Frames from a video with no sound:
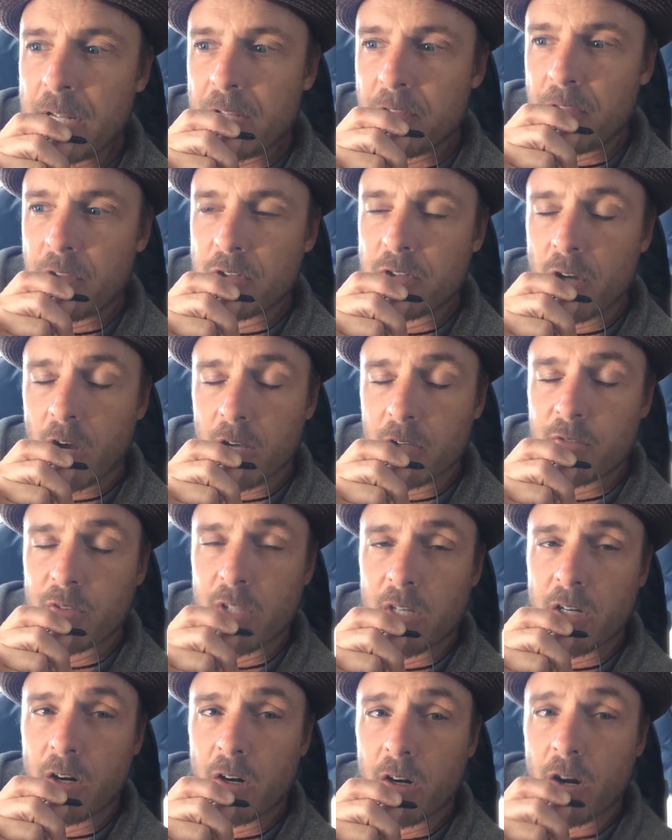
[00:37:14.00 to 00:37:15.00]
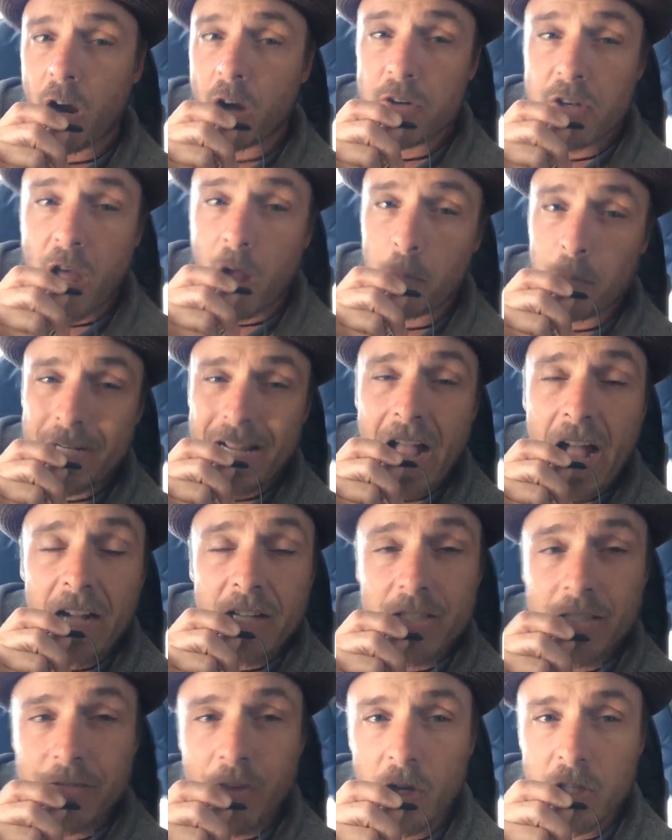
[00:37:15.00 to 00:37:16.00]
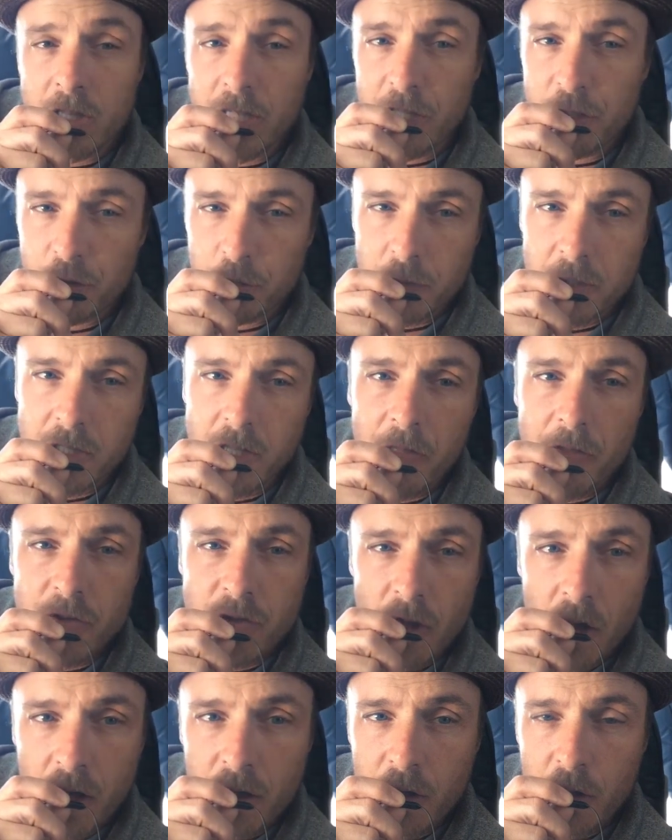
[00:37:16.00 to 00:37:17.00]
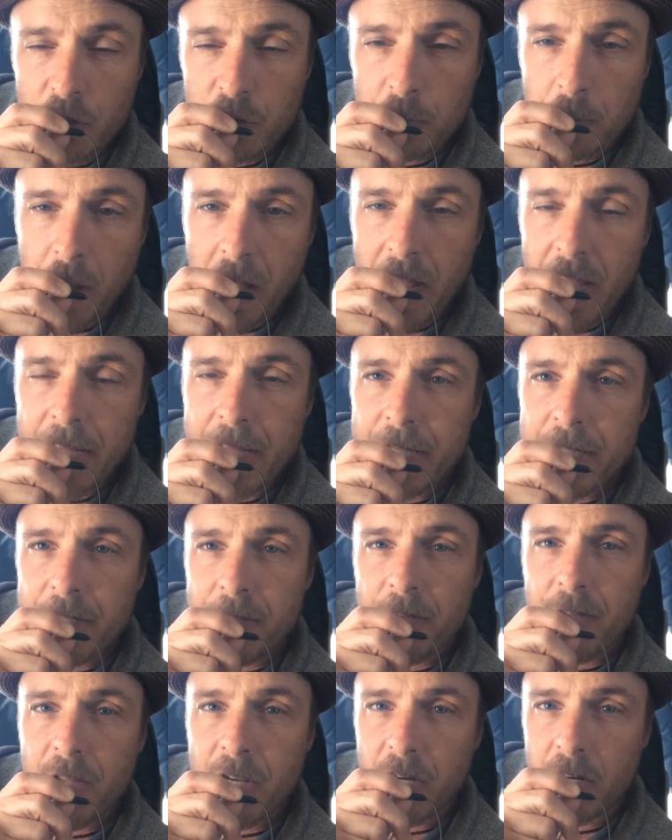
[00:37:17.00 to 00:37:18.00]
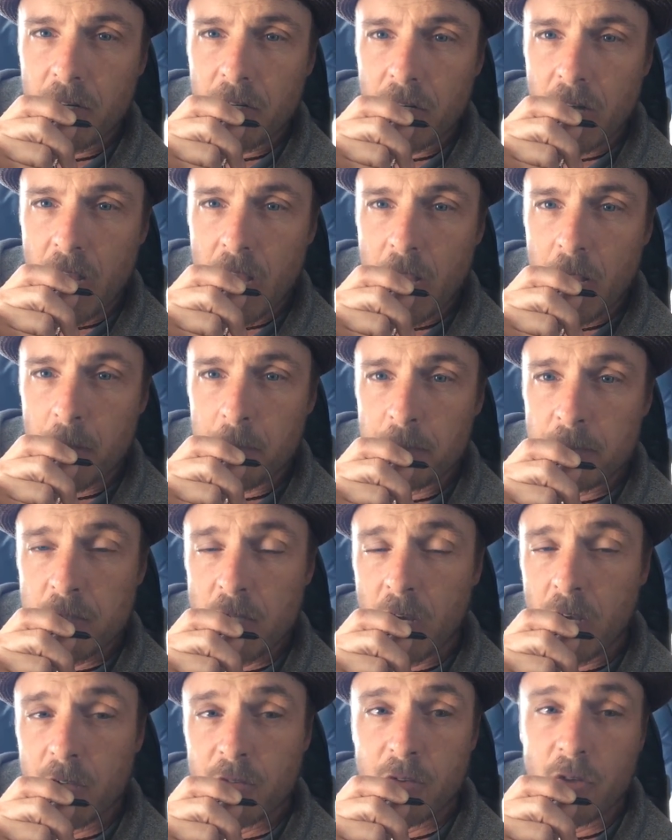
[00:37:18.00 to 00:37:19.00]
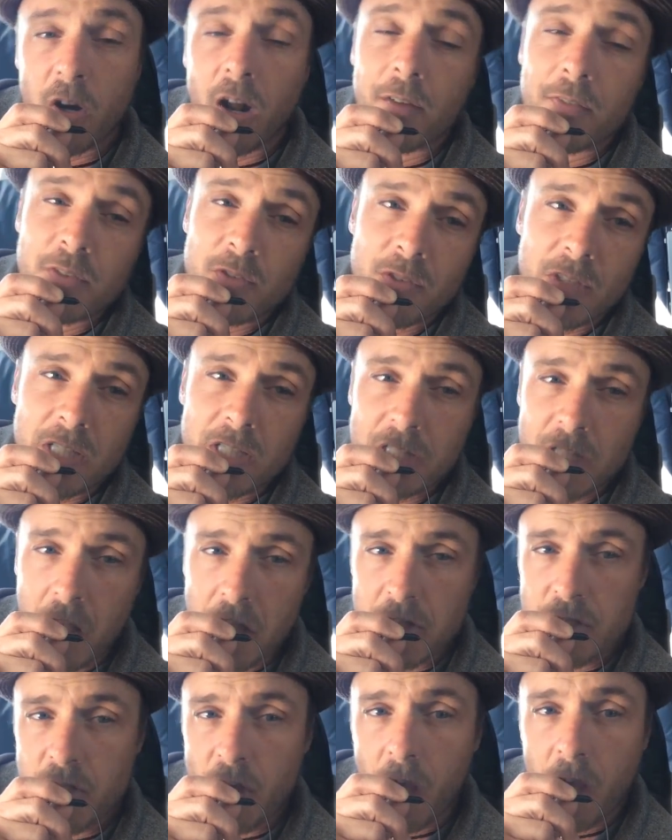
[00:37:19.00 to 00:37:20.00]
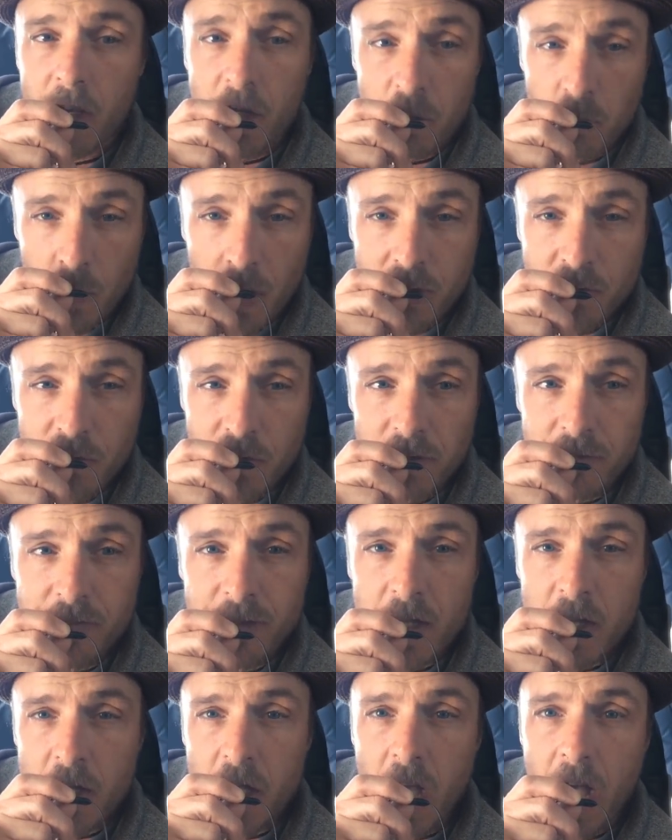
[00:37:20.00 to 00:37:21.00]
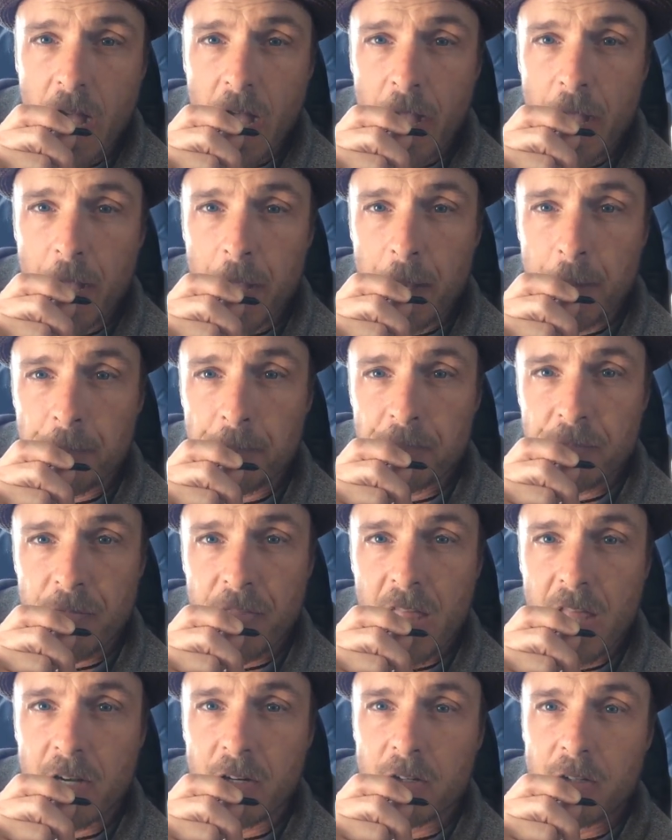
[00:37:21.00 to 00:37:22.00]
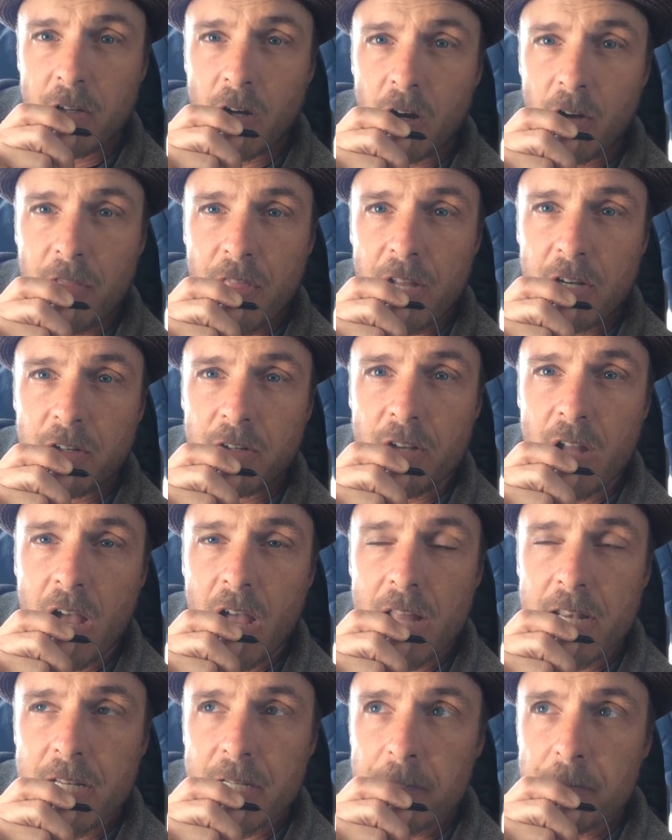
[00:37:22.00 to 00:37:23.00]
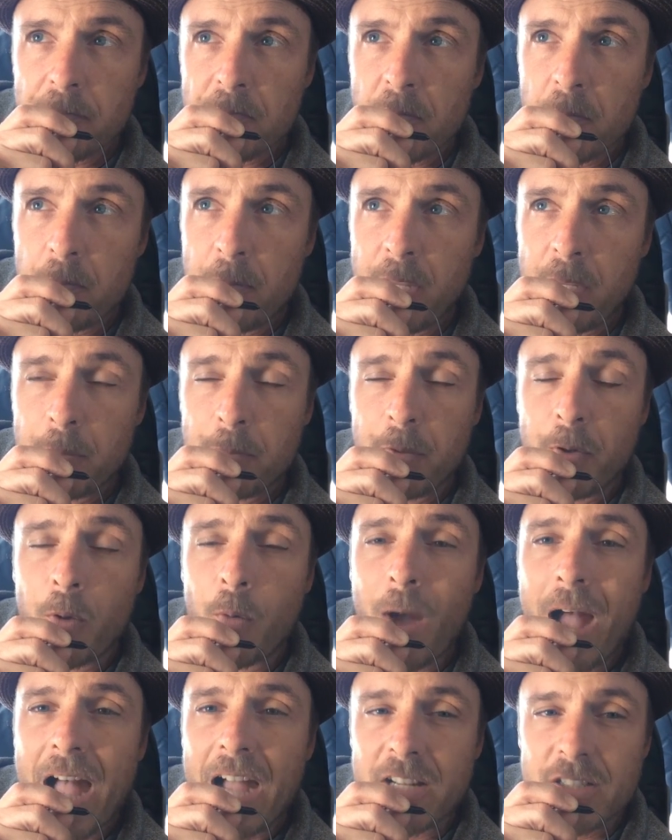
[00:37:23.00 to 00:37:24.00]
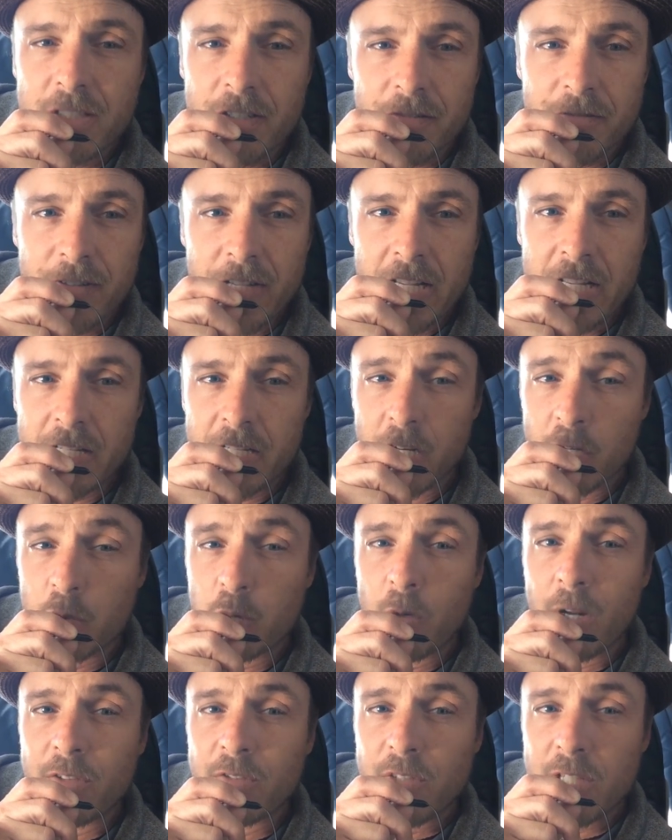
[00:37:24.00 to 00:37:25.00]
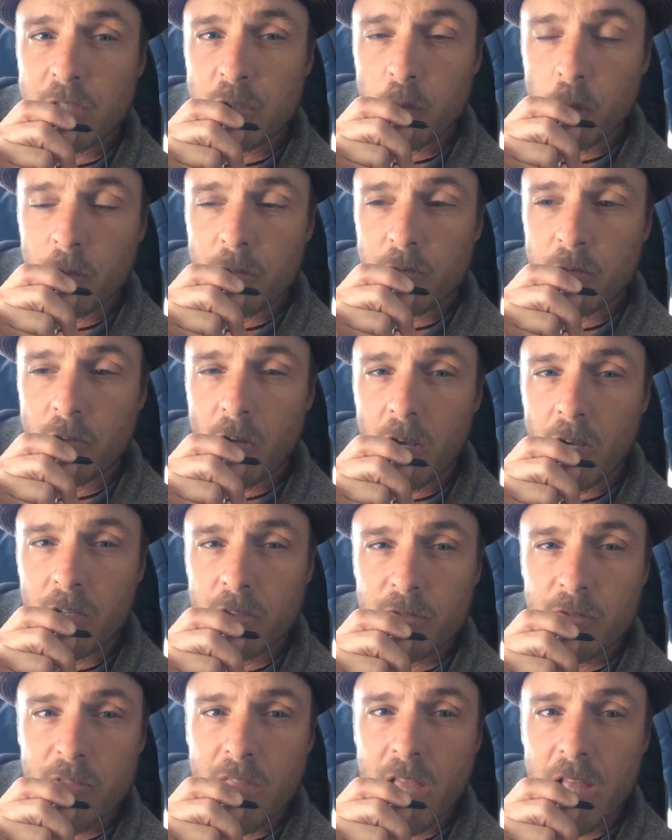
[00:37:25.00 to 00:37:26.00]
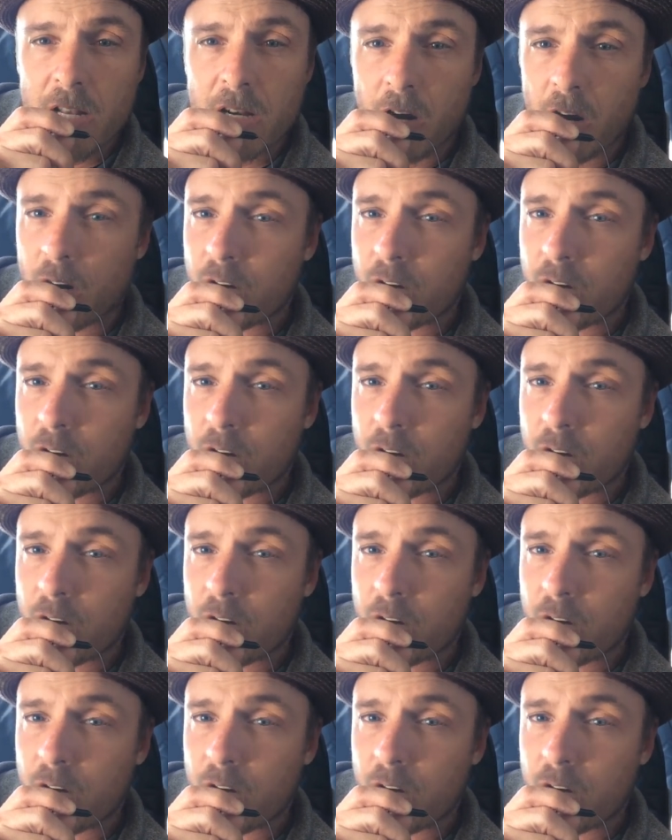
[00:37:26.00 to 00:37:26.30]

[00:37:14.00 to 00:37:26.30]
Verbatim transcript: They're dogs that are not reactive on leash when another dog goes by. They're dogs that are obviously not dog aggressive, that are not being proactive and aggressing towards dogs that